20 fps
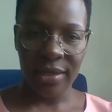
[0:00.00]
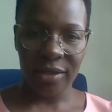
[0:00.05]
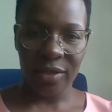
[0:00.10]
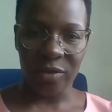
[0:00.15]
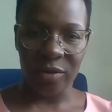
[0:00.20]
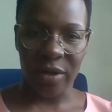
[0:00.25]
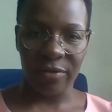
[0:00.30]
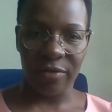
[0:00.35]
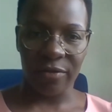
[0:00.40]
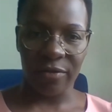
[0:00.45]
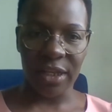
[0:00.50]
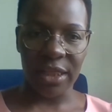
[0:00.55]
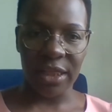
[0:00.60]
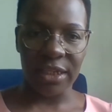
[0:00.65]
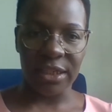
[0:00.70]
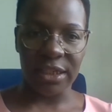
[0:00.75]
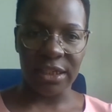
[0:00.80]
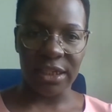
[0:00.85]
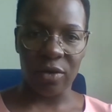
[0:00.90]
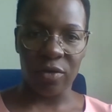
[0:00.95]
So I feel
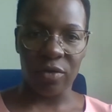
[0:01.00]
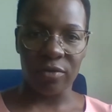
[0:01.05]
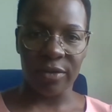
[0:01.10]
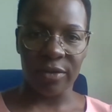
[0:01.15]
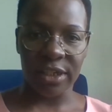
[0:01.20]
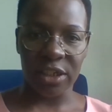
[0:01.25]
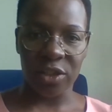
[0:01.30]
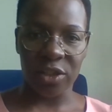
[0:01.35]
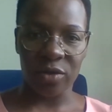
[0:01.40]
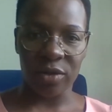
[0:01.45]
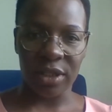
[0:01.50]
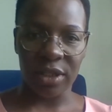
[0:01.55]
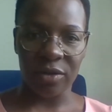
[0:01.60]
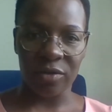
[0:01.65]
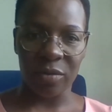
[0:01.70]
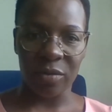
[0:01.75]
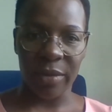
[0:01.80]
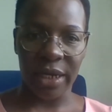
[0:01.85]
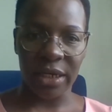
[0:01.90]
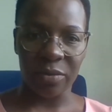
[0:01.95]
this is a conversation
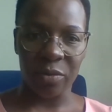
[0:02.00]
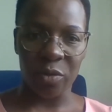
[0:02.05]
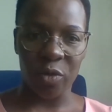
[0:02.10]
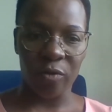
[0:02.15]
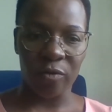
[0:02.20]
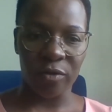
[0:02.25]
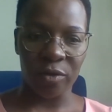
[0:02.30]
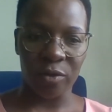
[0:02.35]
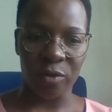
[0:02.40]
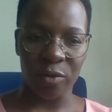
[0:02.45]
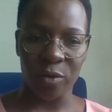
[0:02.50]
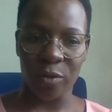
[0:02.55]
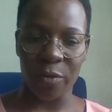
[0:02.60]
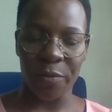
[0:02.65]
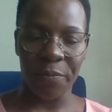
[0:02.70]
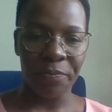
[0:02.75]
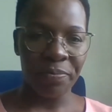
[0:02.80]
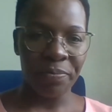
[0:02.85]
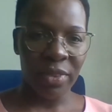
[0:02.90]
that we might move to